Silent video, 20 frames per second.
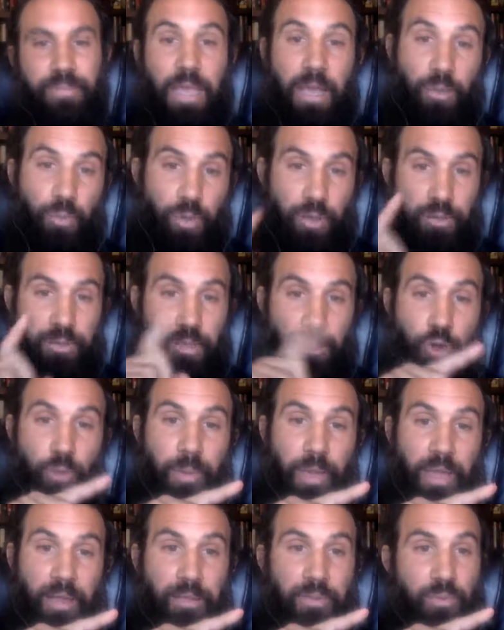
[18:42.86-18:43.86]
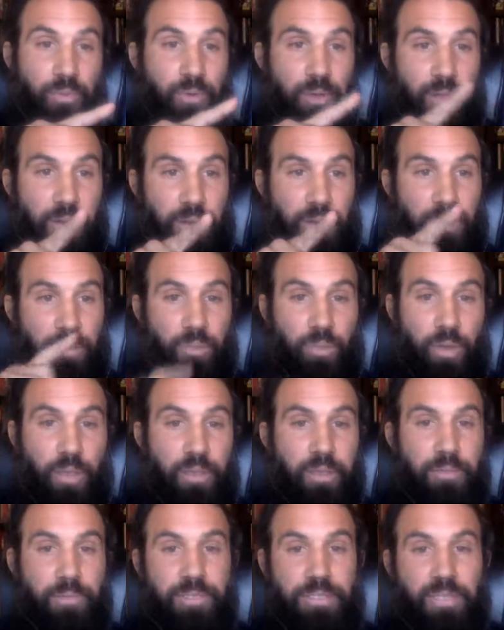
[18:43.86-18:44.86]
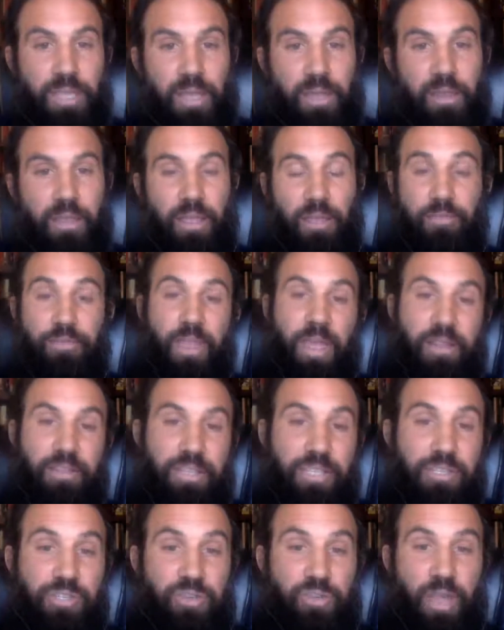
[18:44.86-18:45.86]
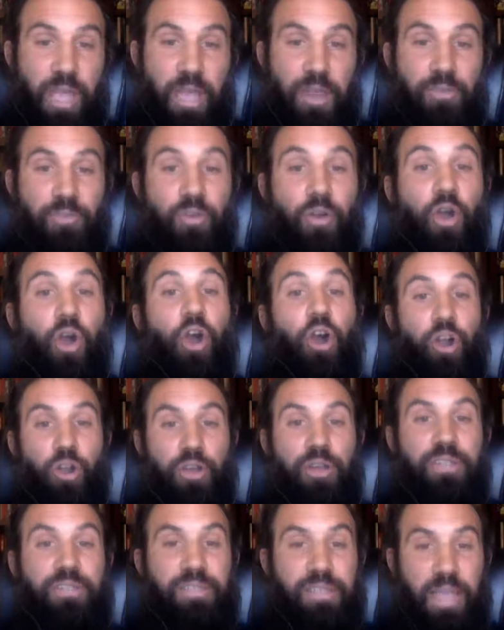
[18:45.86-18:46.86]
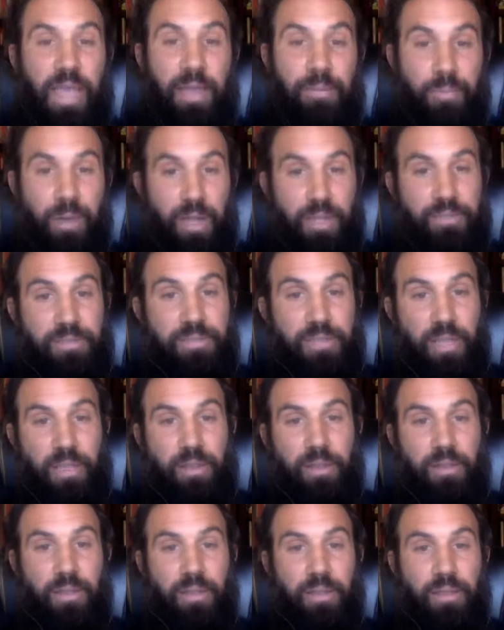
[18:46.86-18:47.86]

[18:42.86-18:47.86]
Now, what to go back to what William said, if that teacher had to harness that mindset,